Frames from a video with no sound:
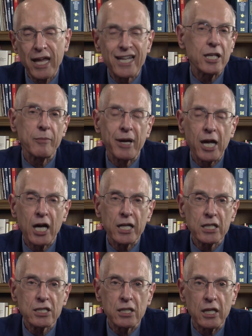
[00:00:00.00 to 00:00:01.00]

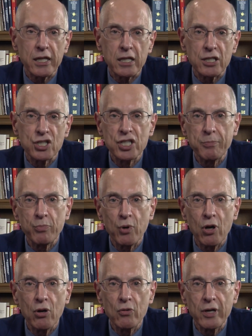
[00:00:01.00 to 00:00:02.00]
antibiotics like
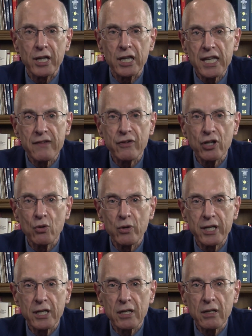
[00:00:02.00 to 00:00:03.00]
Cipro and
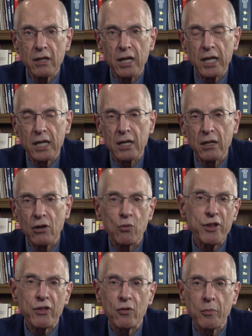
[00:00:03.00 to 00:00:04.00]
Levaquin and
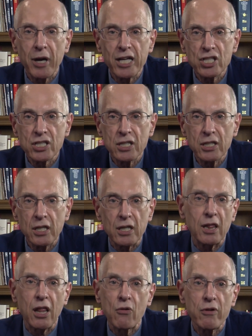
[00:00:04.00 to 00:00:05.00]
erythromycin
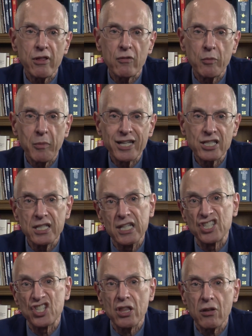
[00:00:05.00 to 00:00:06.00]
and
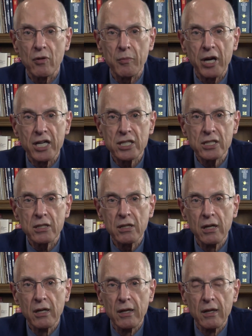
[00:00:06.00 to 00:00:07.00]
clarithromycin, azithromycin,
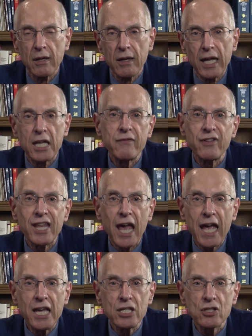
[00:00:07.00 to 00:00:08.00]
and even the
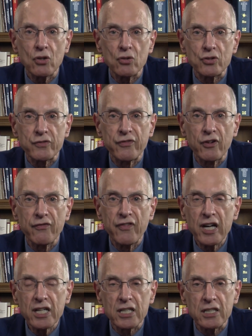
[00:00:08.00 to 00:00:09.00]
azoles for
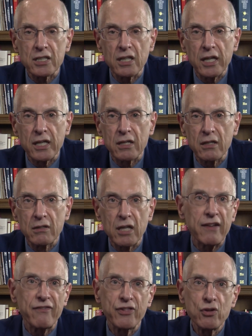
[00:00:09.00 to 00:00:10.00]
fungus like
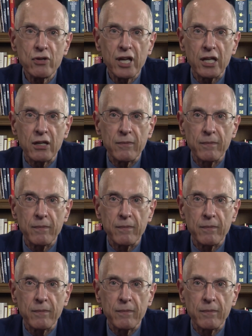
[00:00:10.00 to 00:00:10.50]
Diflucan.